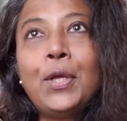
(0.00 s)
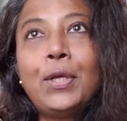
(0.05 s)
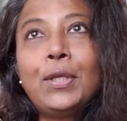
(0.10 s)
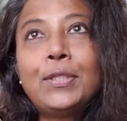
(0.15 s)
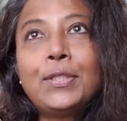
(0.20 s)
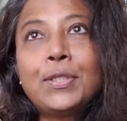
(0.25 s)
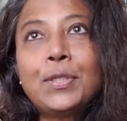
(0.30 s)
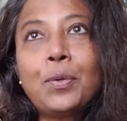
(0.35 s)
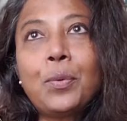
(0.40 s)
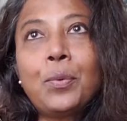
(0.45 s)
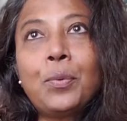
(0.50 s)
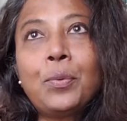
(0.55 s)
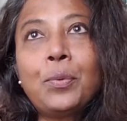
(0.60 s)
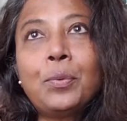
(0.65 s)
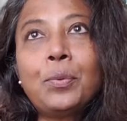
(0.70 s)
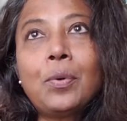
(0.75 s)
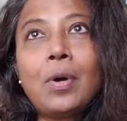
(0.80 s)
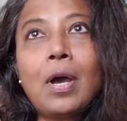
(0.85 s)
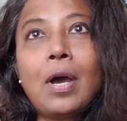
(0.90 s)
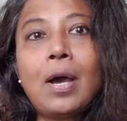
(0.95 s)

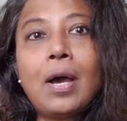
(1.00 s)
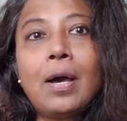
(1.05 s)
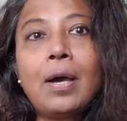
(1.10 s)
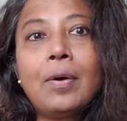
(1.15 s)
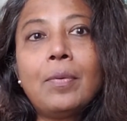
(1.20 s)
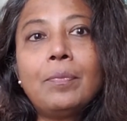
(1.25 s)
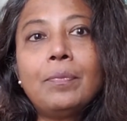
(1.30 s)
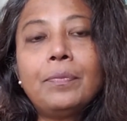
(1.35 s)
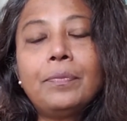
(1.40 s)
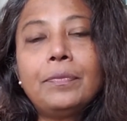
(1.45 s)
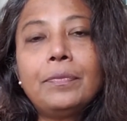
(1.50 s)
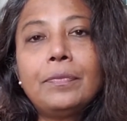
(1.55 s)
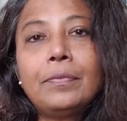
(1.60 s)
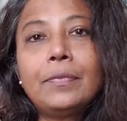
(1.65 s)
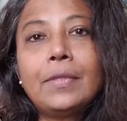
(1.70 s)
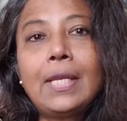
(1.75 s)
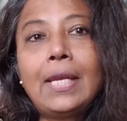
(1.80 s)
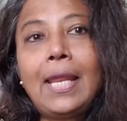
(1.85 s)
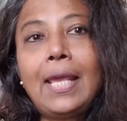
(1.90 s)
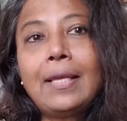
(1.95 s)
So
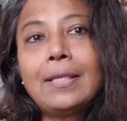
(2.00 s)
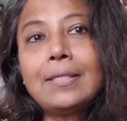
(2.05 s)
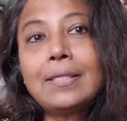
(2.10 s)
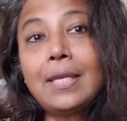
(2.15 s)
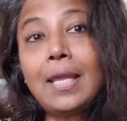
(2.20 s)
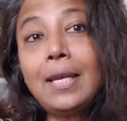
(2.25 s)
the next